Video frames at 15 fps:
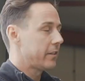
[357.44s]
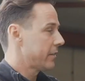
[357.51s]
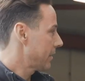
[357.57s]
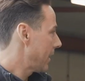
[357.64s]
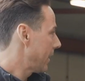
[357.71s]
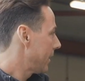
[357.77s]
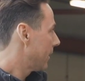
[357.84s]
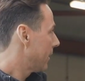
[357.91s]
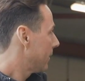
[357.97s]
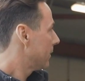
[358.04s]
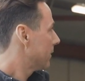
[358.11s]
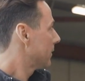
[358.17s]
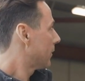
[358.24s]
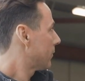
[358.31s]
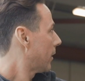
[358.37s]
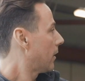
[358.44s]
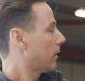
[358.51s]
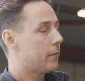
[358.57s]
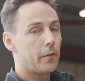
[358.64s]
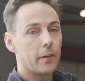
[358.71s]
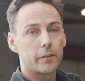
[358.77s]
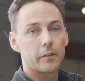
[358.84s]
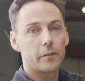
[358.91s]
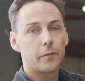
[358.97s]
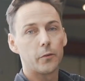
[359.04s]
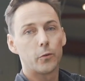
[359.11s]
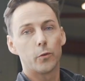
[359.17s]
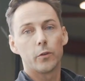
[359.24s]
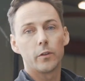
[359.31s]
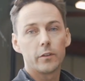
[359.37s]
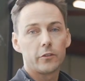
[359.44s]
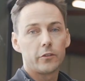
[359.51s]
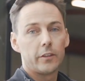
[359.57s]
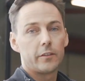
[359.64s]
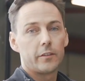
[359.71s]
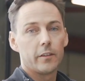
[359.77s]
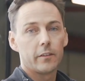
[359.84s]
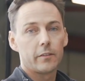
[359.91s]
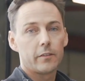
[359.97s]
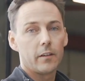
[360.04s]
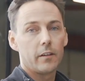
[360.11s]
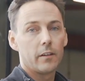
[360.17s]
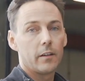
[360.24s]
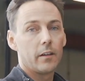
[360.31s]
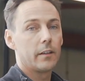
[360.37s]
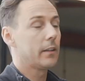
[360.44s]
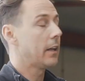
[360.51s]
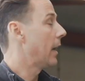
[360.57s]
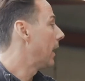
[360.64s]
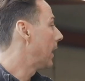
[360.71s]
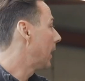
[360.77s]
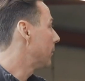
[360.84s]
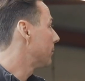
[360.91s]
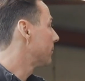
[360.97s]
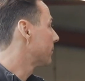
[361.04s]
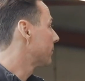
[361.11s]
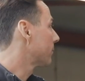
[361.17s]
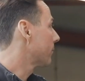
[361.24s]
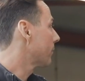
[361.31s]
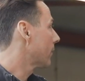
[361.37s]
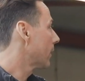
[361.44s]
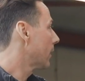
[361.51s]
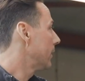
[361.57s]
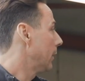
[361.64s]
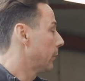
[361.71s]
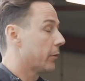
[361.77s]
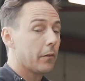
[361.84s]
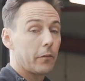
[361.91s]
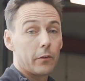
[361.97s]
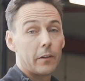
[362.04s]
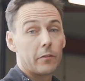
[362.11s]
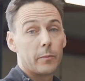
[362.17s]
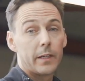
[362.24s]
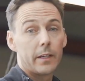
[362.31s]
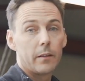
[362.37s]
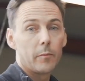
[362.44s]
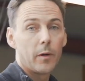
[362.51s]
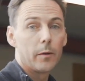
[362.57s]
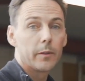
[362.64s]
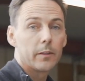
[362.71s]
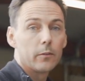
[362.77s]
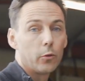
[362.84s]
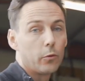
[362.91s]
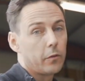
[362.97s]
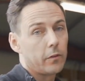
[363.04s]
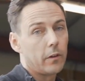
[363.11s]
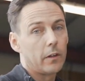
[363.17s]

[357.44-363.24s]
is another R34 Gtr Skyline. Yeah, we've got 3 of them in at the moment, all for